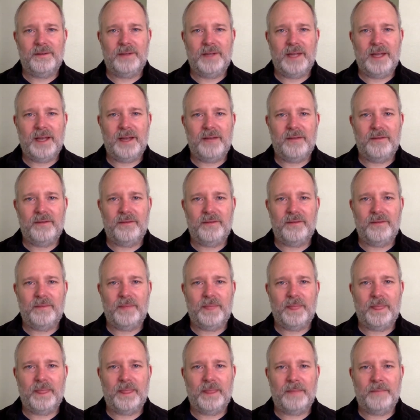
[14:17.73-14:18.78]
we have
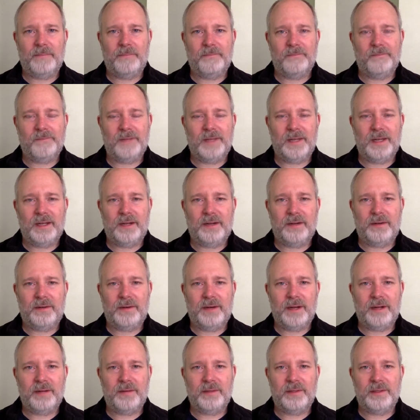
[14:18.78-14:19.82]
an
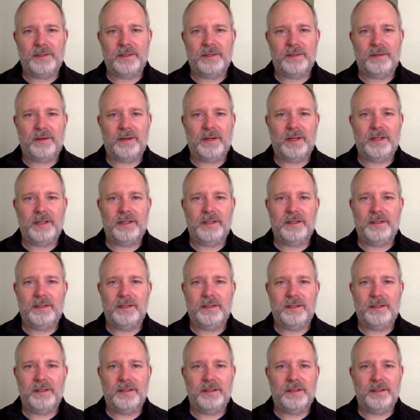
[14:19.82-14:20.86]
incredible shortage
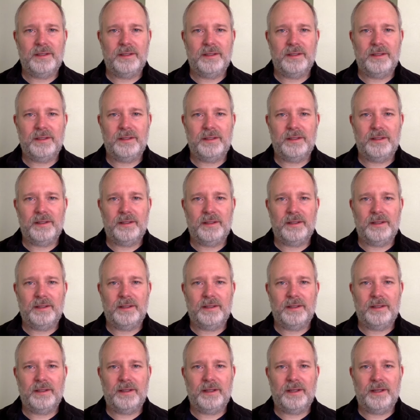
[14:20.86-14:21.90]

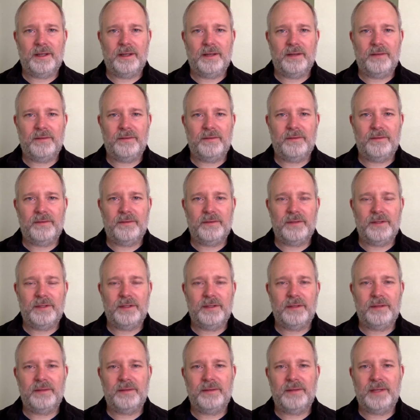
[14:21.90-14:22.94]
of
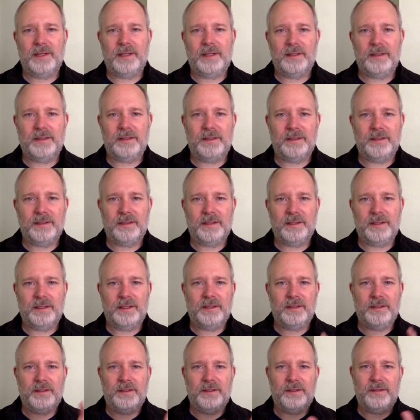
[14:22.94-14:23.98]
true elders
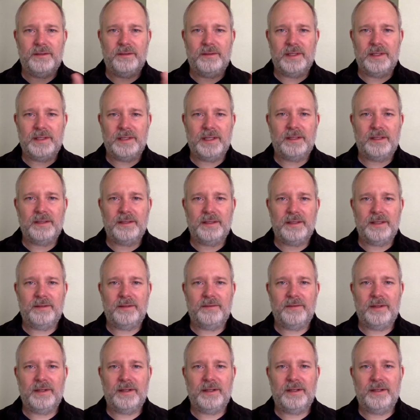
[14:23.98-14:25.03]
and true adults
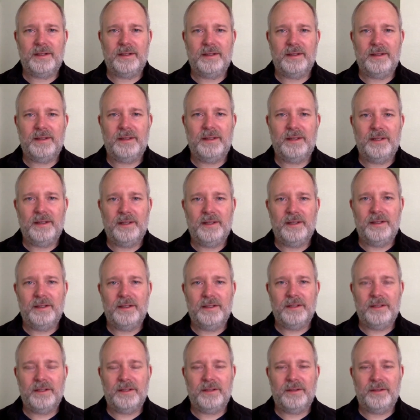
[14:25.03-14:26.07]
even.
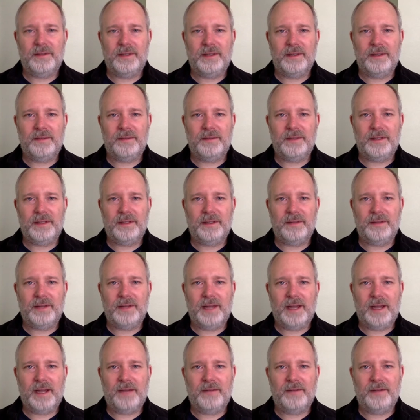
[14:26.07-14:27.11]
So we
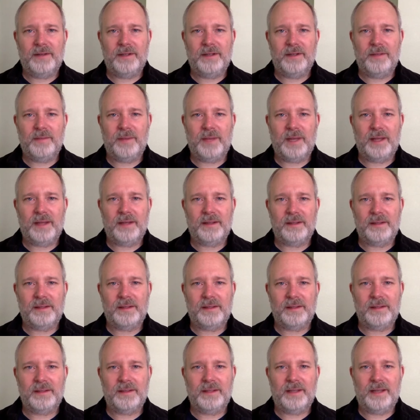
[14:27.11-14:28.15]
don't have good
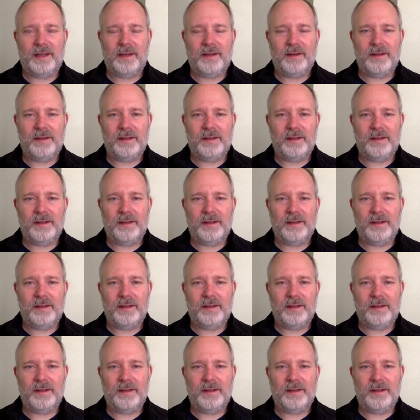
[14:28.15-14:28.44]
models